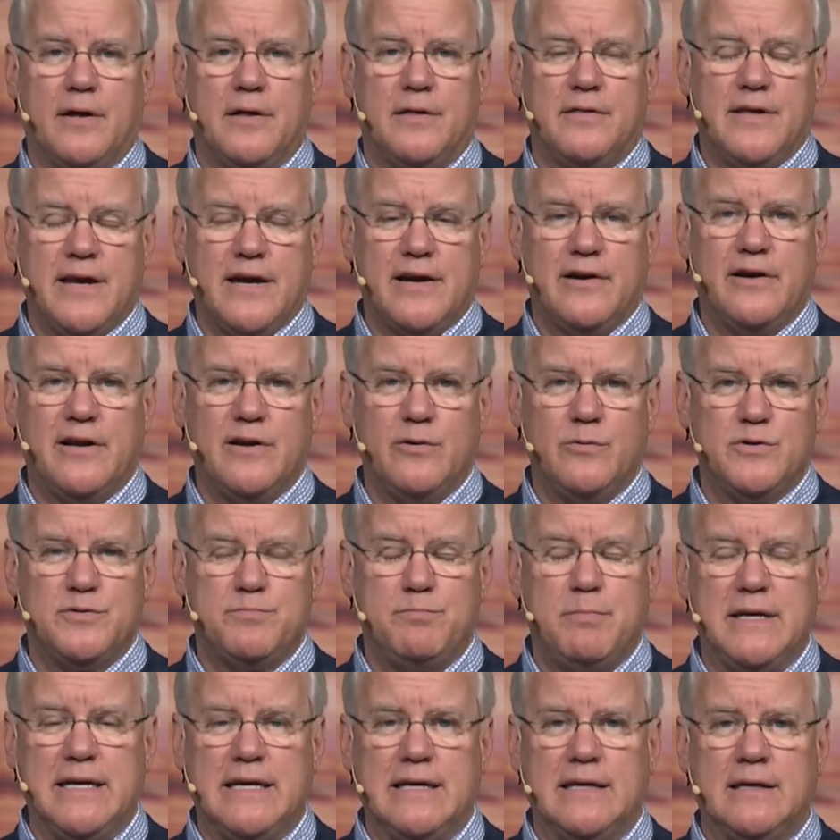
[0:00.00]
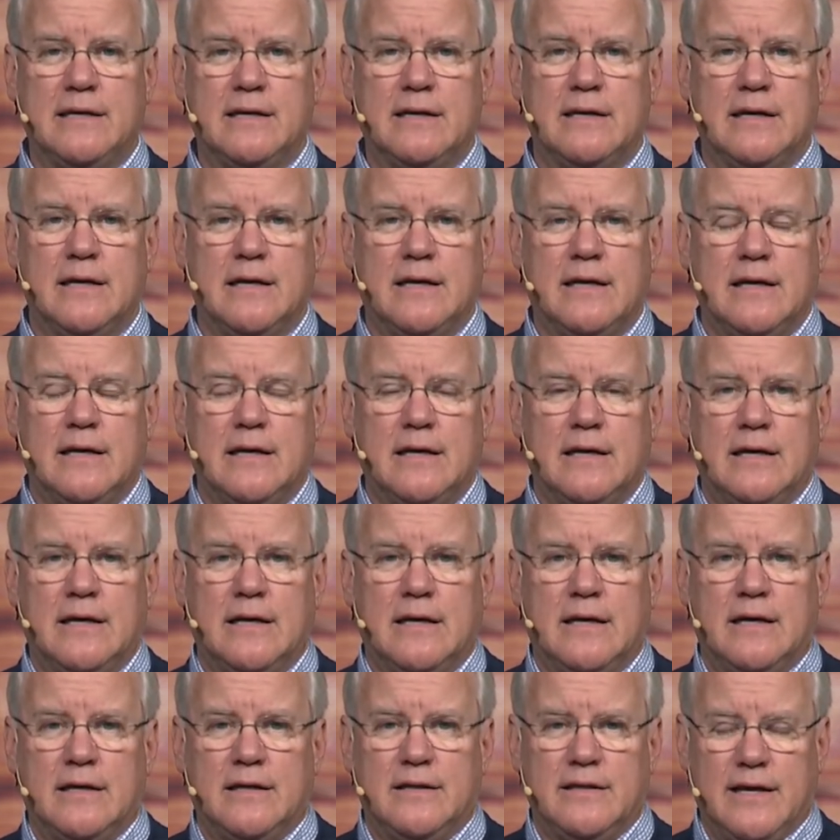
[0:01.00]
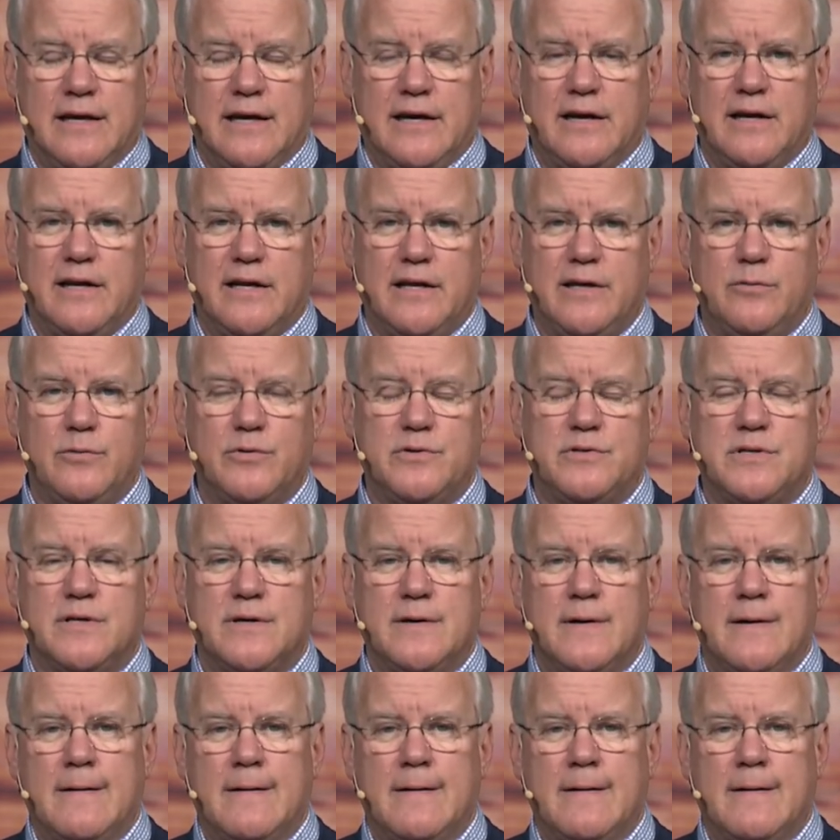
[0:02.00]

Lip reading: There he was beaten. There he was